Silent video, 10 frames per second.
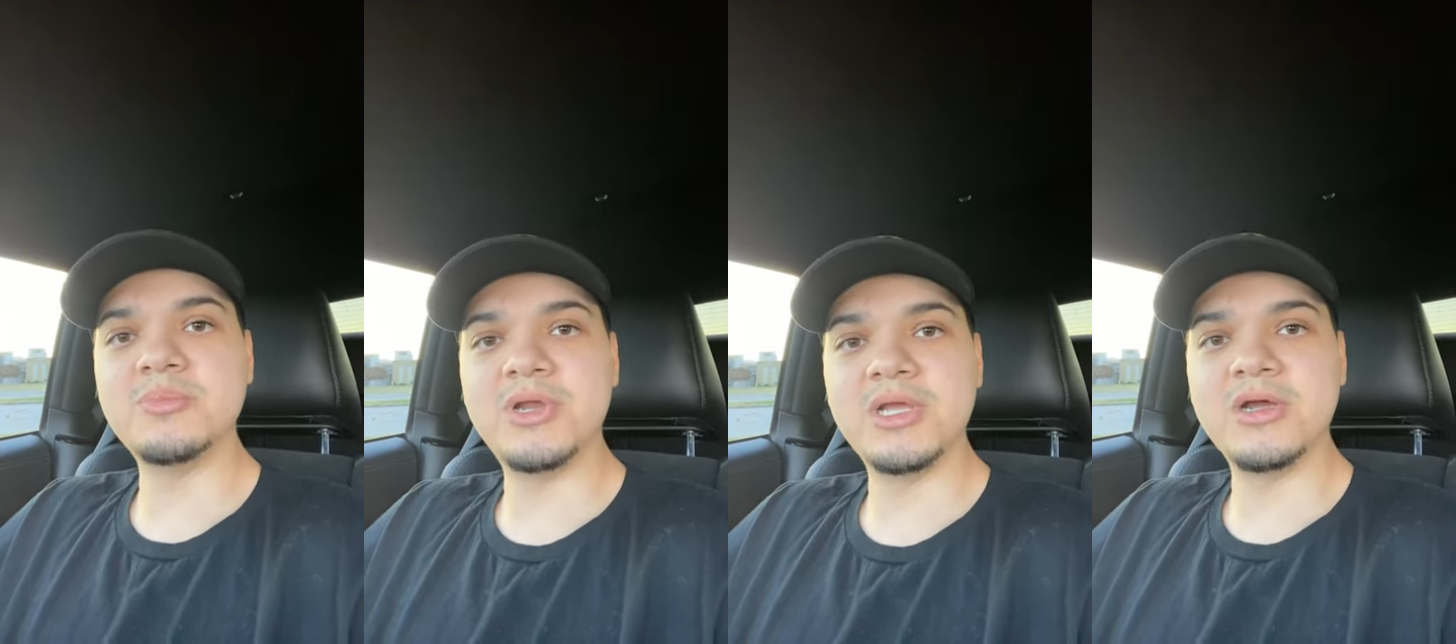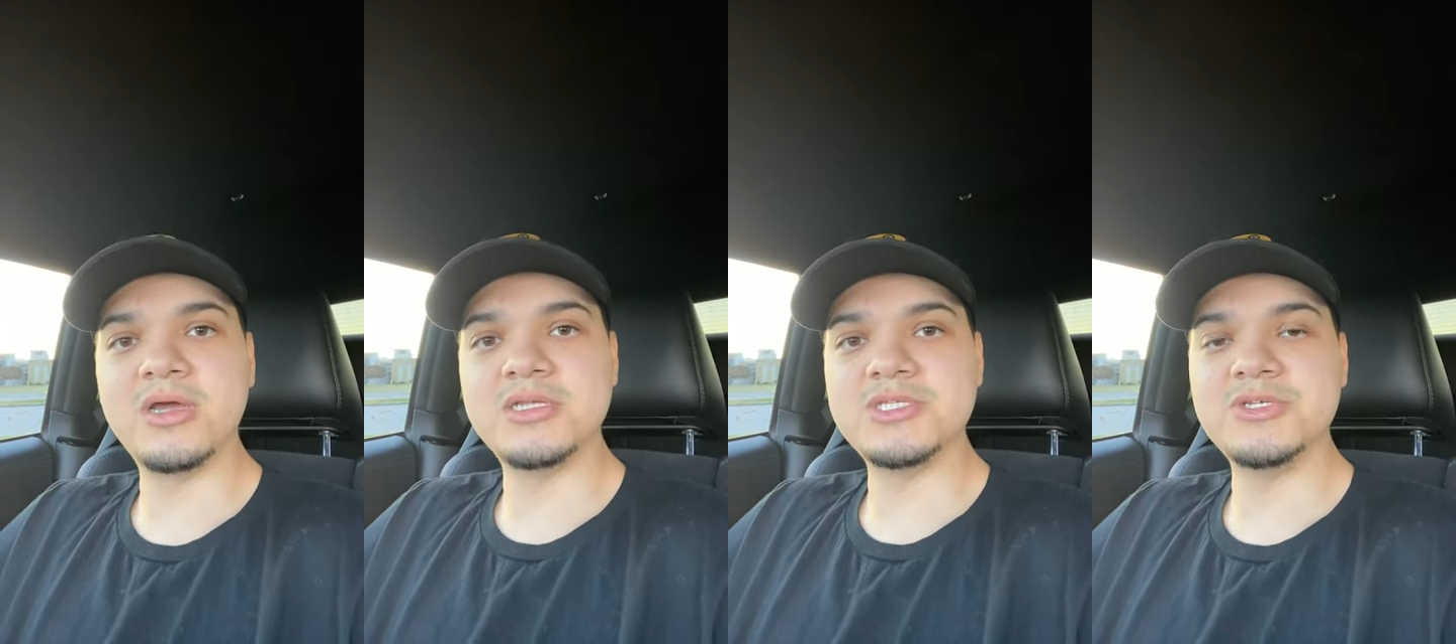brake on
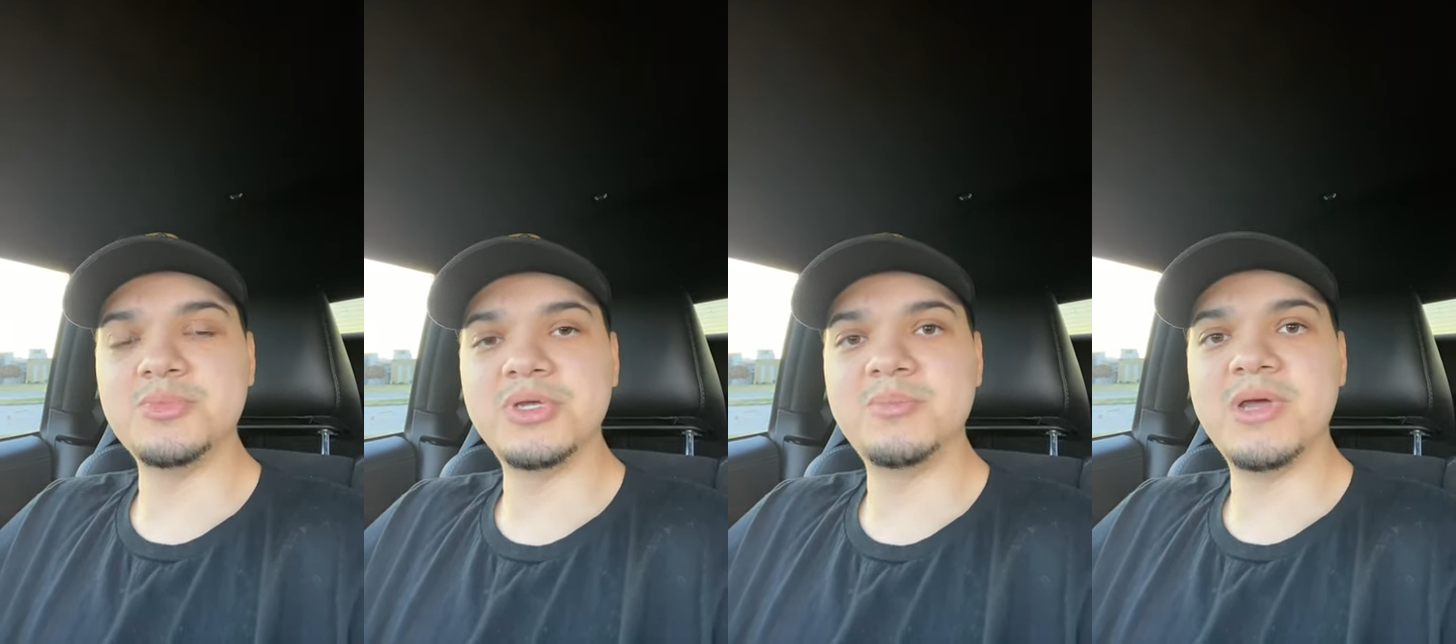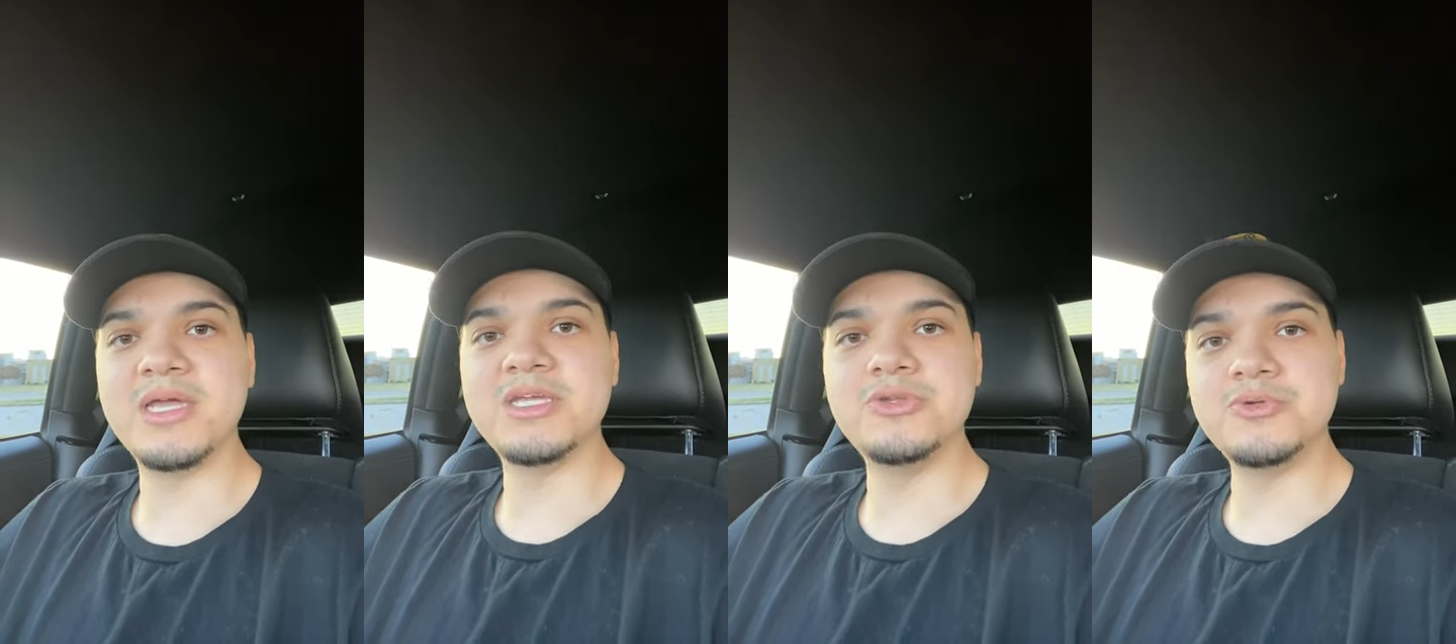until you put it back
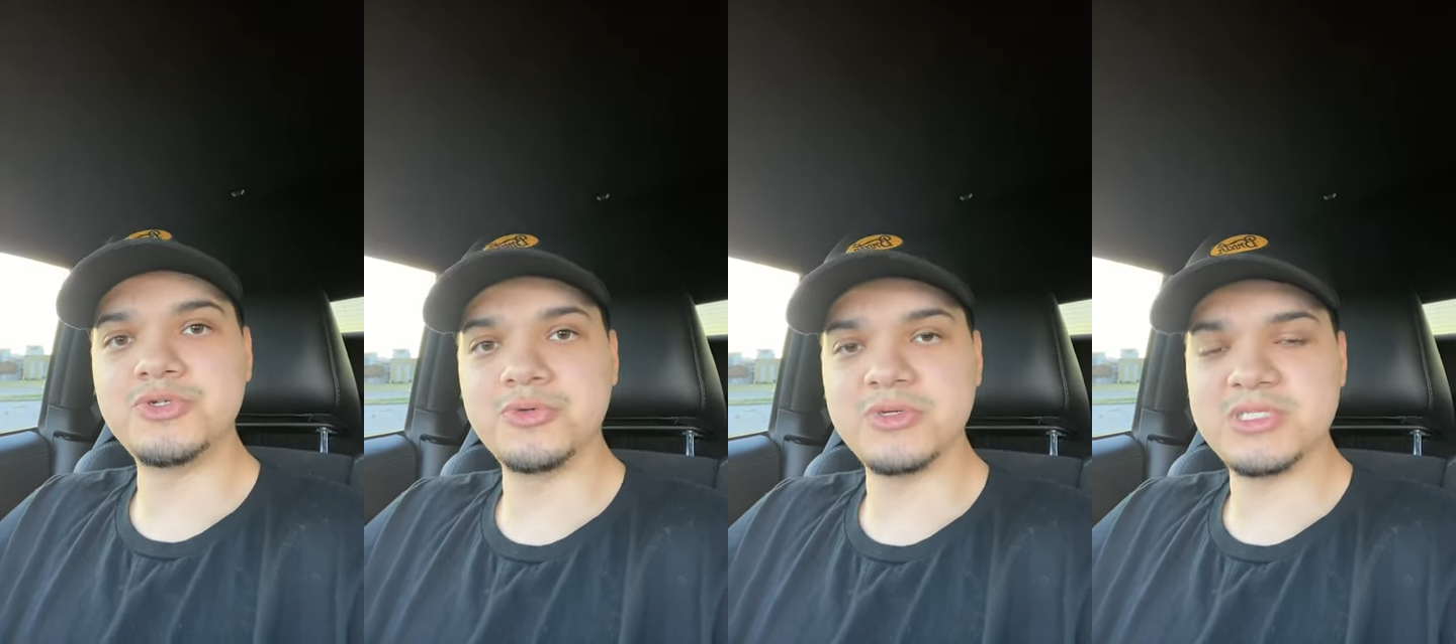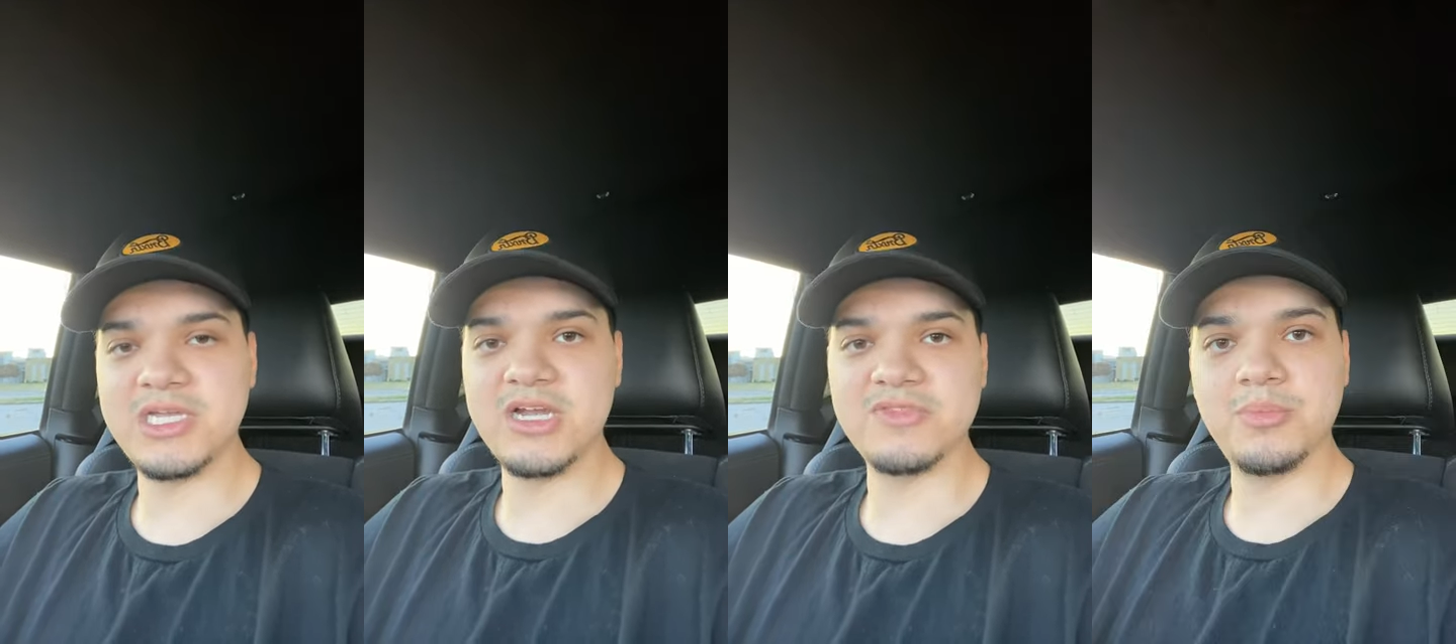in neutral and
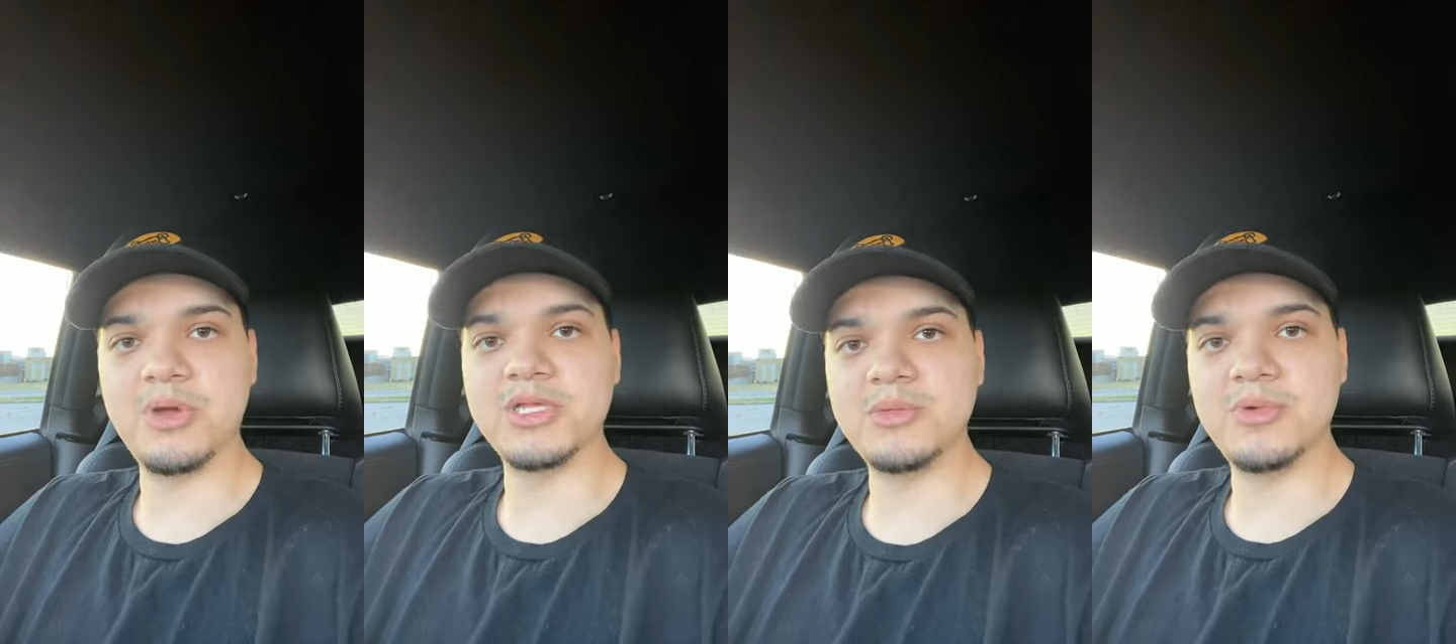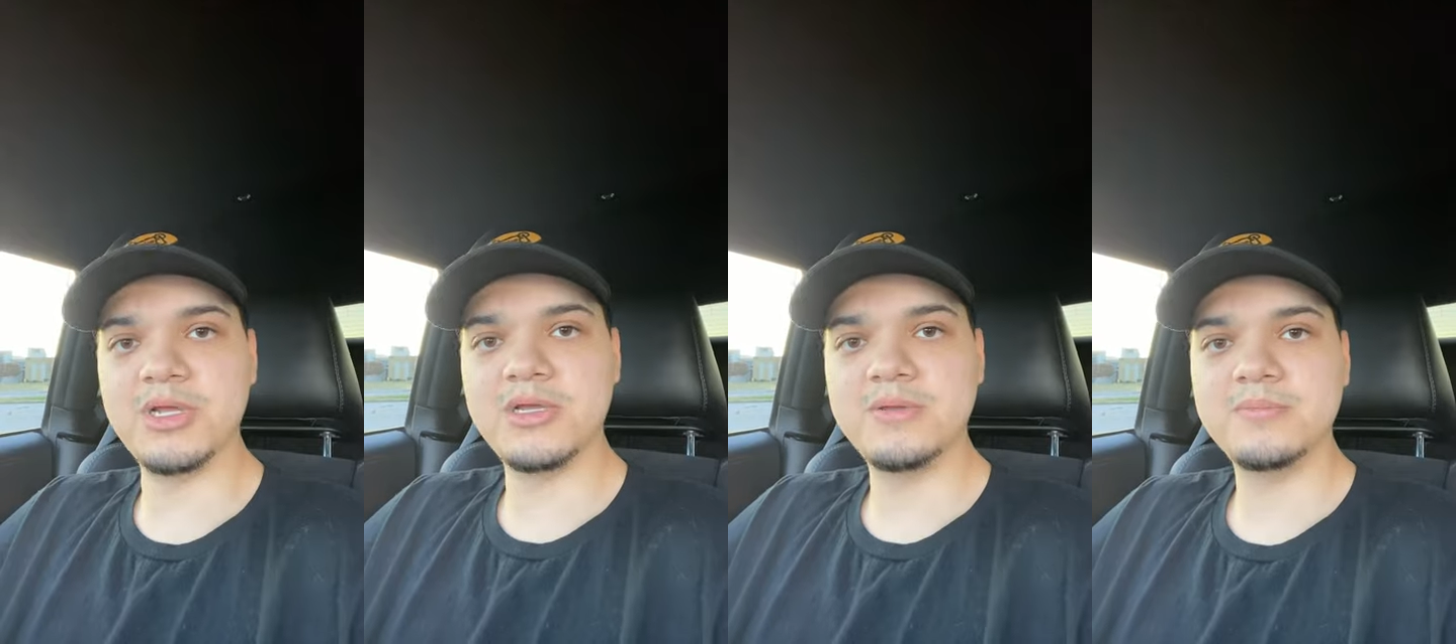take off the parking brake.